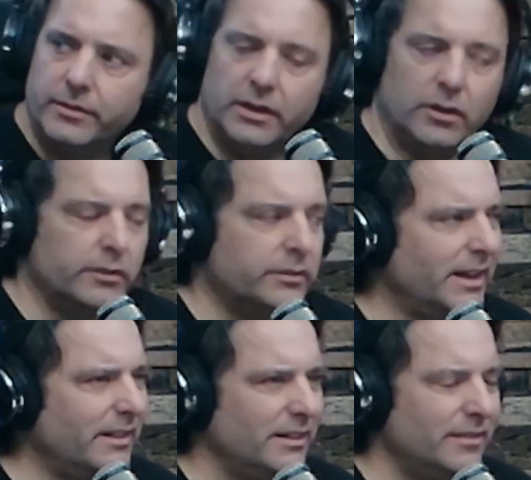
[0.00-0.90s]
You know, is
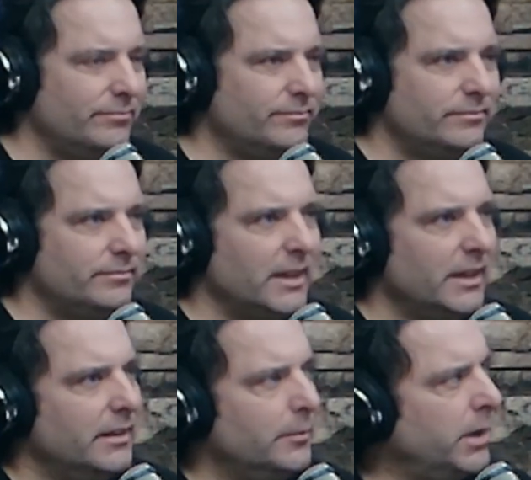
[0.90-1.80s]
that a
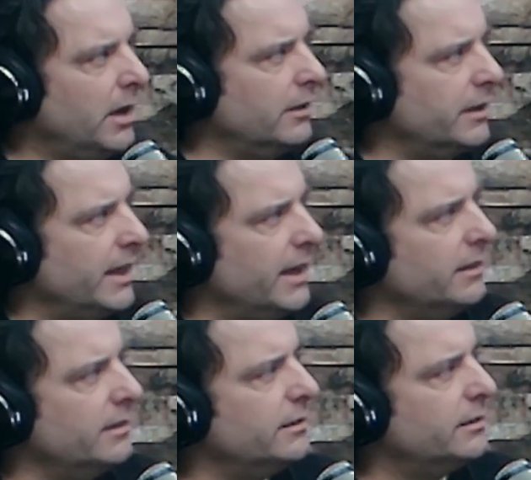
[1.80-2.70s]
Pollyanna